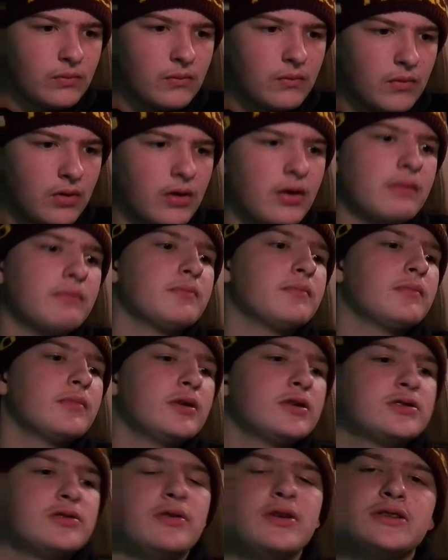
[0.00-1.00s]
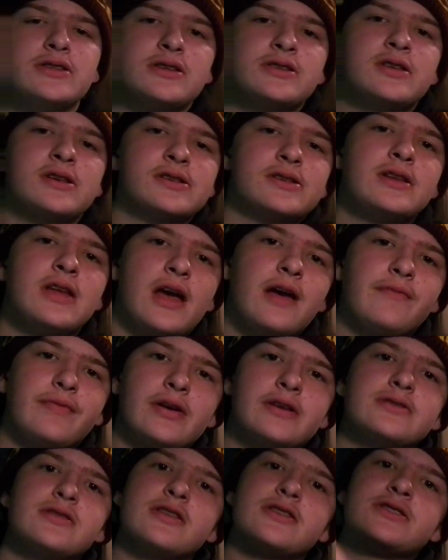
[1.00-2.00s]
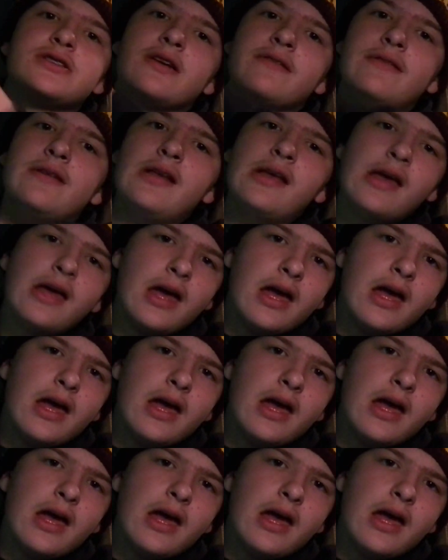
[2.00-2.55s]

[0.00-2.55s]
All right. So he says 6.5. I say 7.